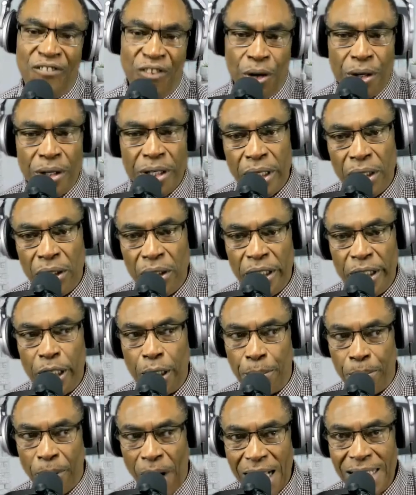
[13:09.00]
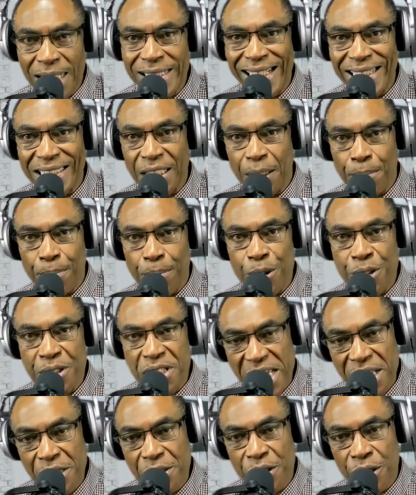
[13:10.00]
for the illegal process and
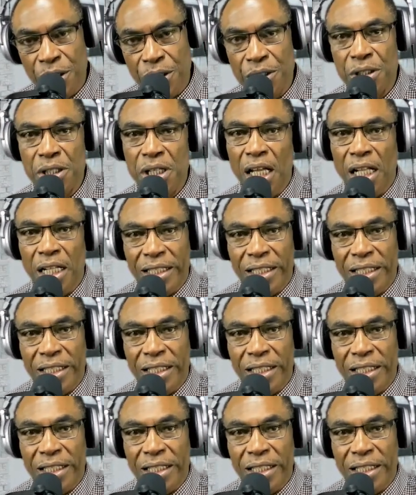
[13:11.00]
procedures